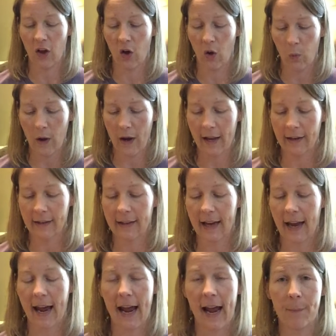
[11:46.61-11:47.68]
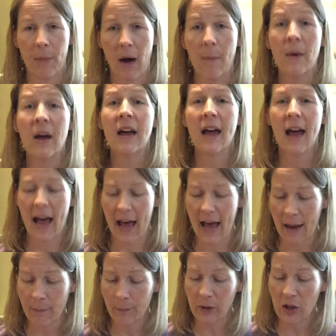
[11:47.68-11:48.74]
The wind came up
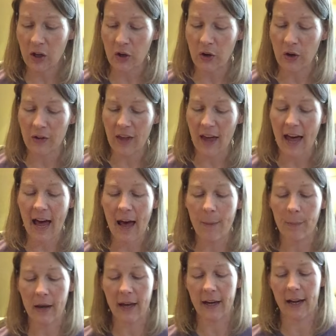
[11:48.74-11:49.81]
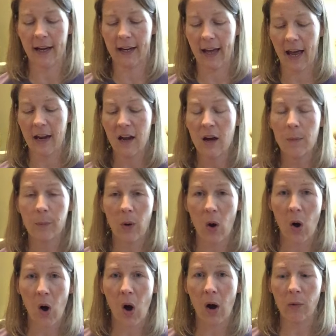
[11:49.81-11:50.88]
and blew them in again.
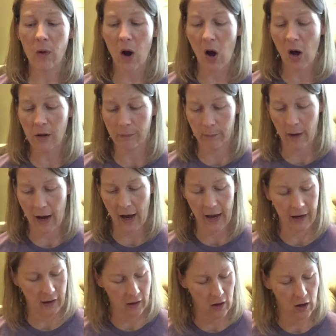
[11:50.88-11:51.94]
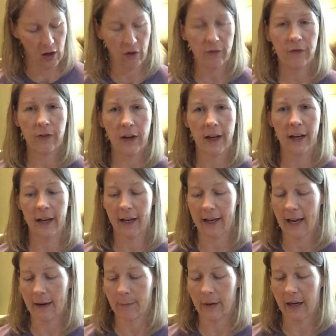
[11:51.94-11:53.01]
Poor old Michael
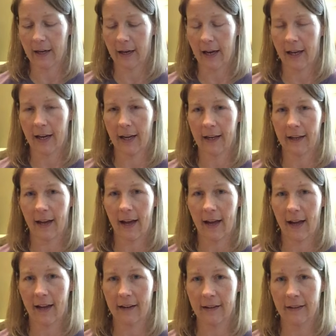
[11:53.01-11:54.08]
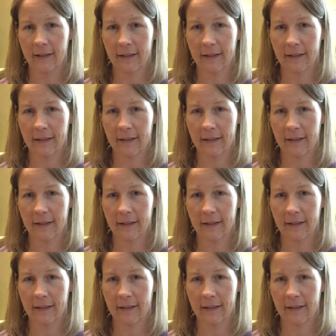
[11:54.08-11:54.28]
Finnegan begin again.